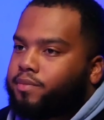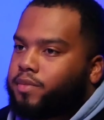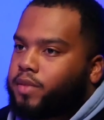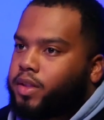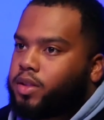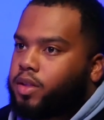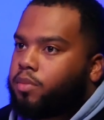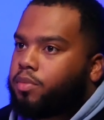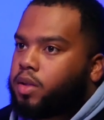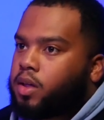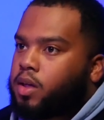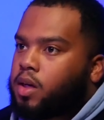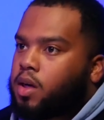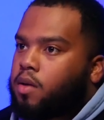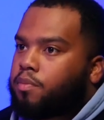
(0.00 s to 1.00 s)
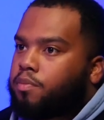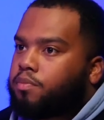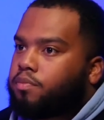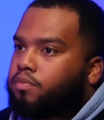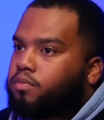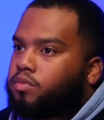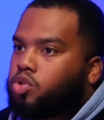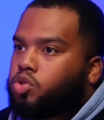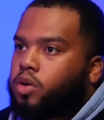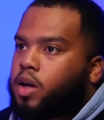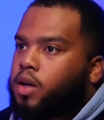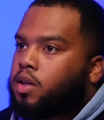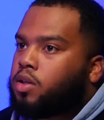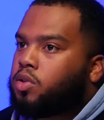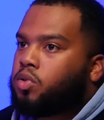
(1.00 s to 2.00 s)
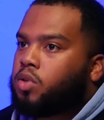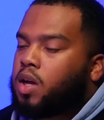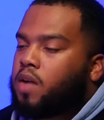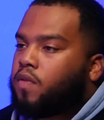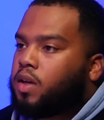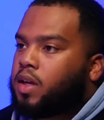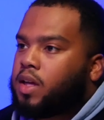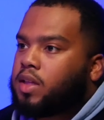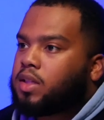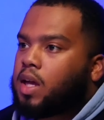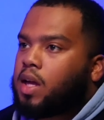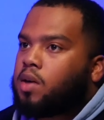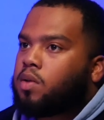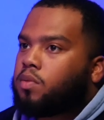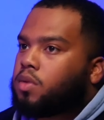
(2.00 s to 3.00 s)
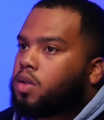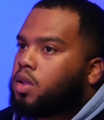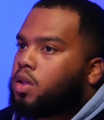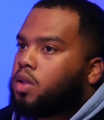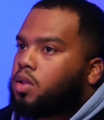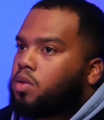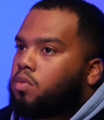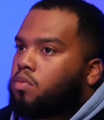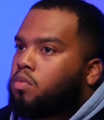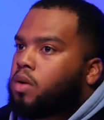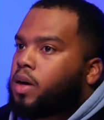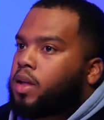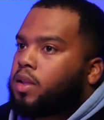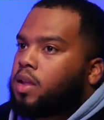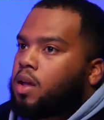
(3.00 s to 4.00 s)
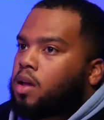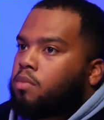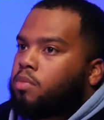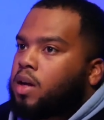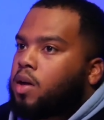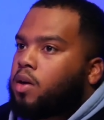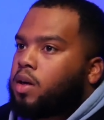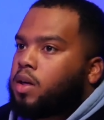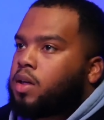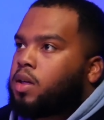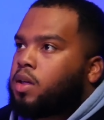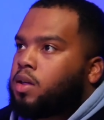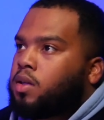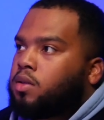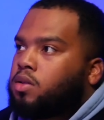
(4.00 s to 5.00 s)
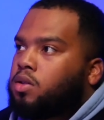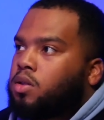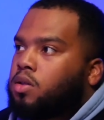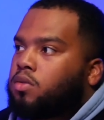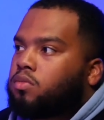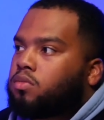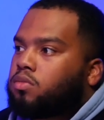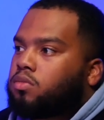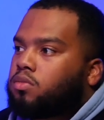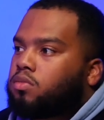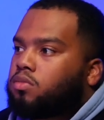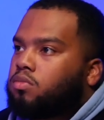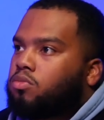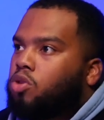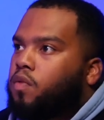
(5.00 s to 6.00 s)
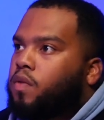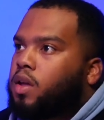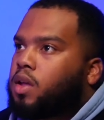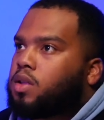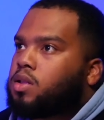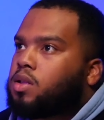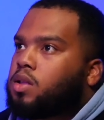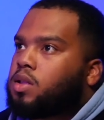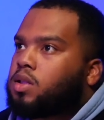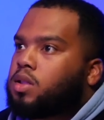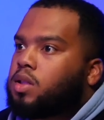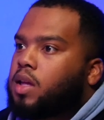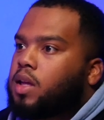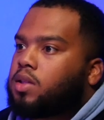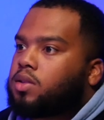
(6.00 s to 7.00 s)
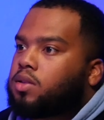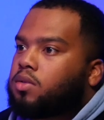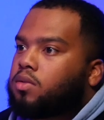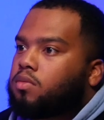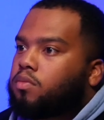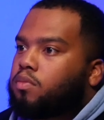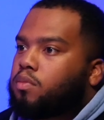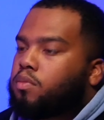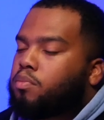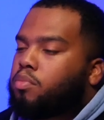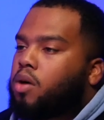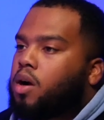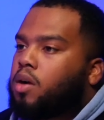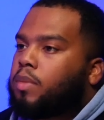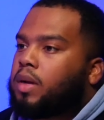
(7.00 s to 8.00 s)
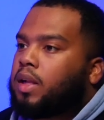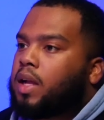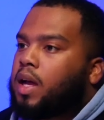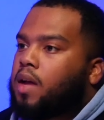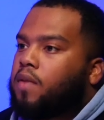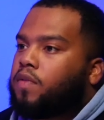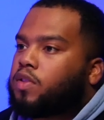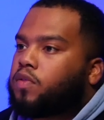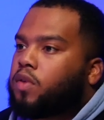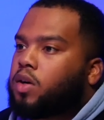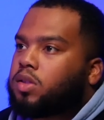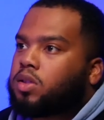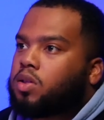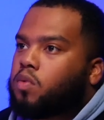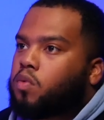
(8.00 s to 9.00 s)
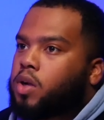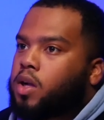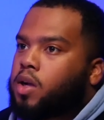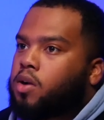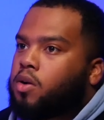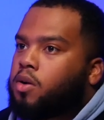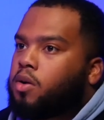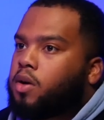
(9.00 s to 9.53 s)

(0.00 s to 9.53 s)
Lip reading: It's something that I'm trying to do every day. It's kind of what I think about and, you know, moving into this next part of my life as far as career